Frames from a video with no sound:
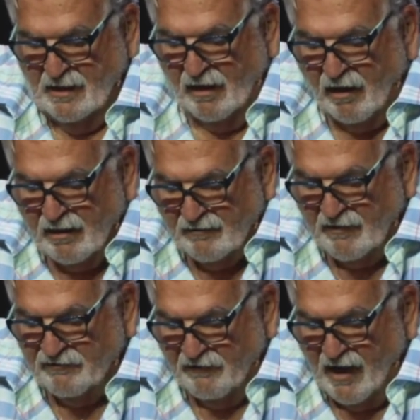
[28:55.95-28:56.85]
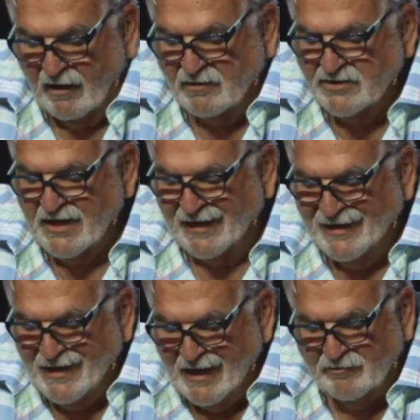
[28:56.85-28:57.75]
The heart of our fathers
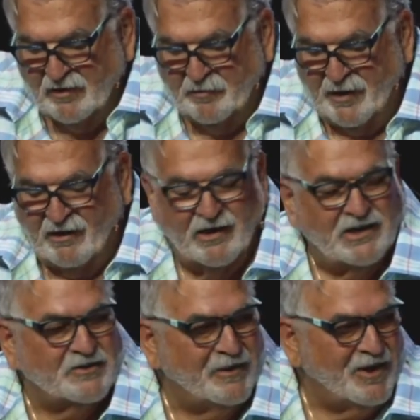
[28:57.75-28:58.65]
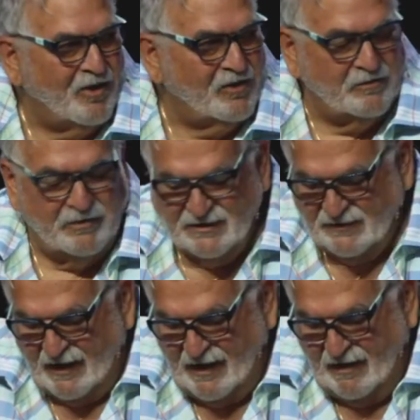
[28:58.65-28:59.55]
that none would perish, but all would be
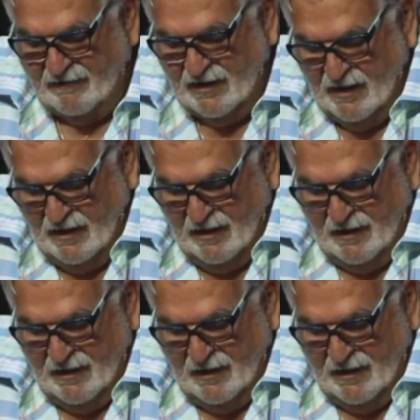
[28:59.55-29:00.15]
saved.